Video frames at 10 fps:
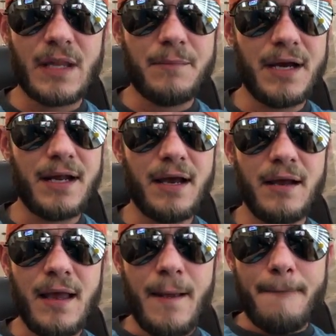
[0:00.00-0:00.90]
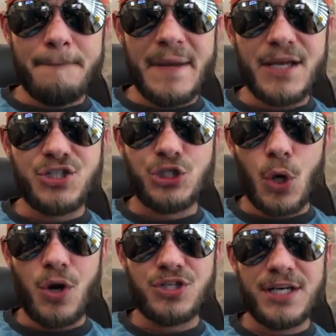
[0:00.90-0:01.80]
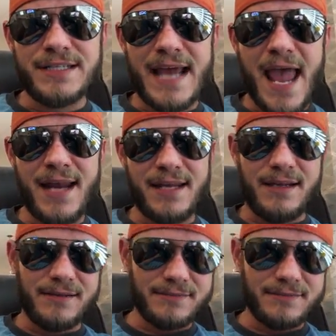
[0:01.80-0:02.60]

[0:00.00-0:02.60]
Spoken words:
but Big Georgia Daddy,